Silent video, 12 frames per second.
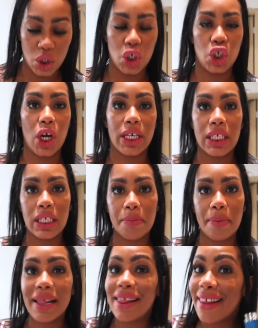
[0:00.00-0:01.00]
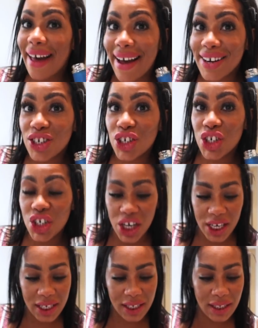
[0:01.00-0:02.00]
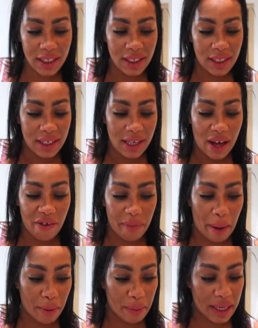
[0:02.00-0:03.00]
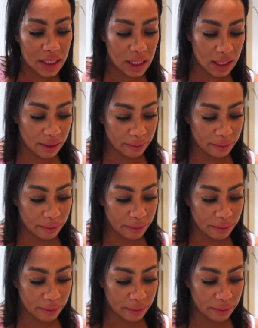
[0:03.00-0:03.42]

Just a splash of peppermint.